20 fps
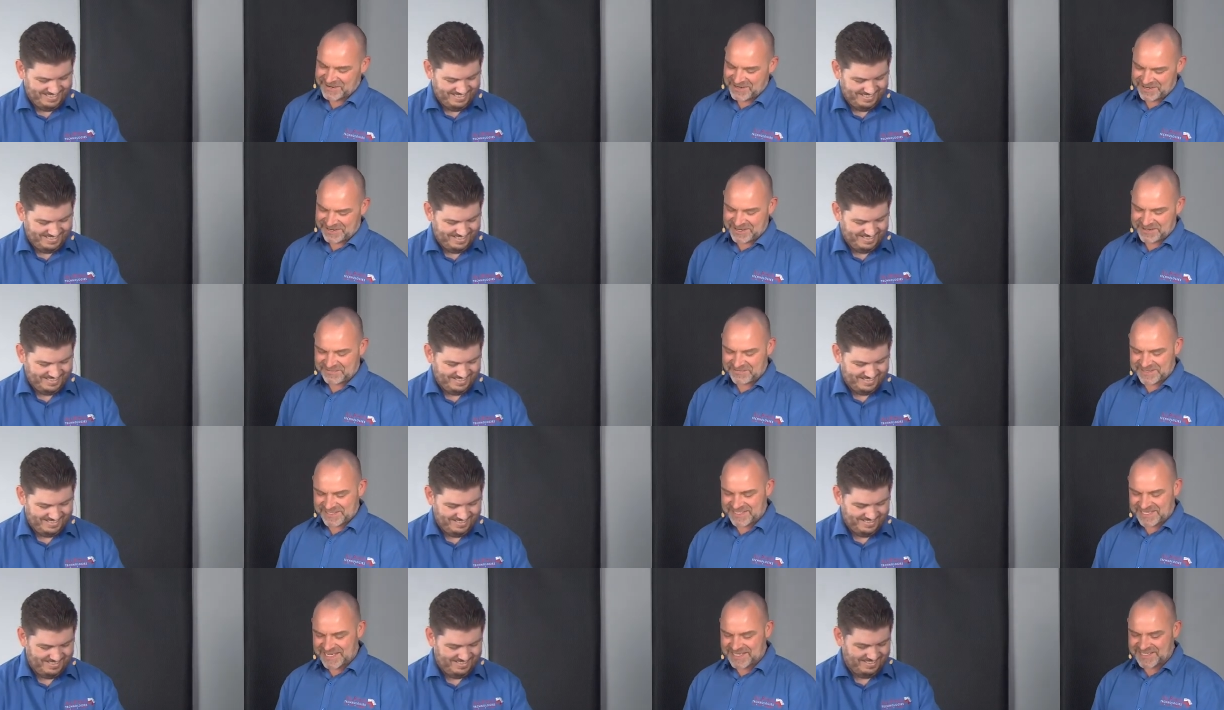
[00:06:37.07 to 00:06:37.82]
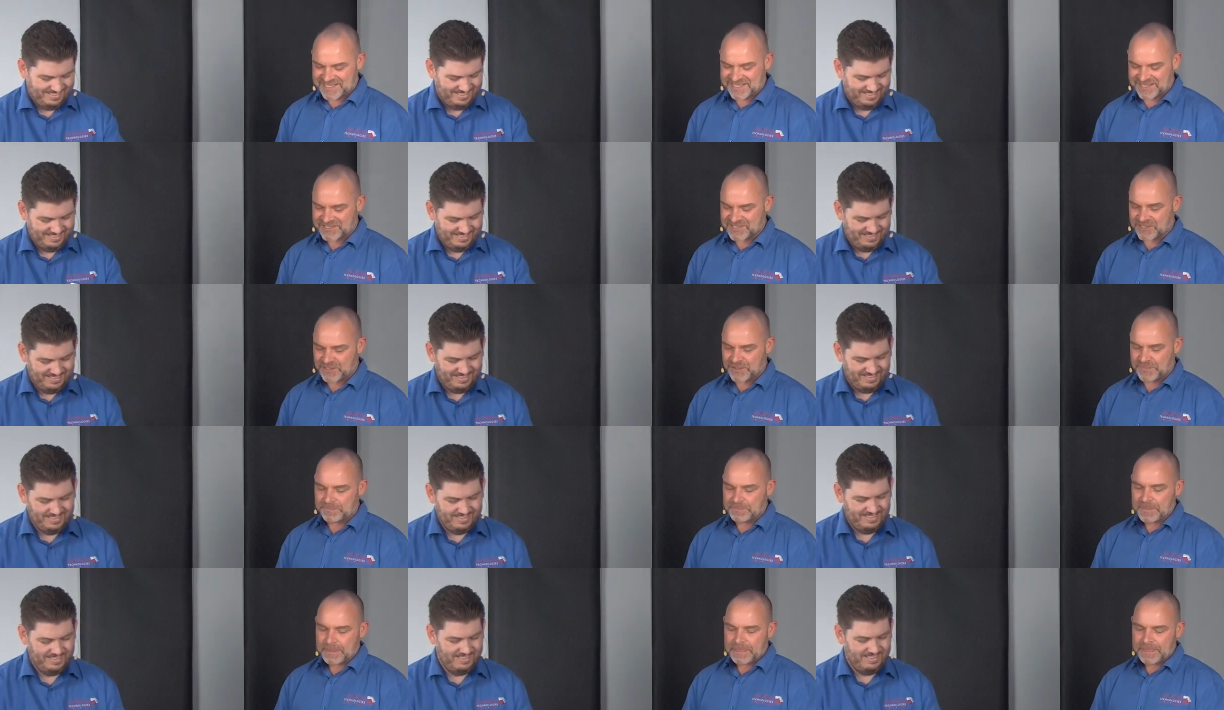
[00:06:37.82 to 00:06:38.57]
Speaker 1: okay, fantastic. So
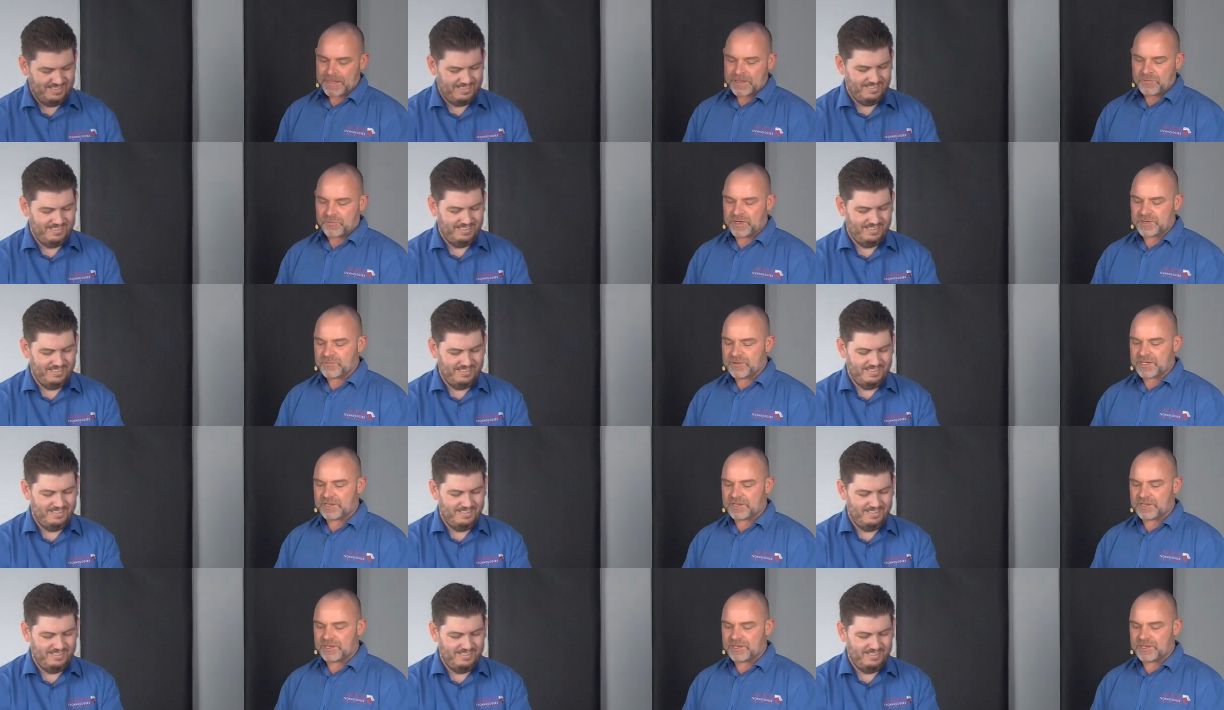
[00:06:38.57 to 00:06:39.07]
when we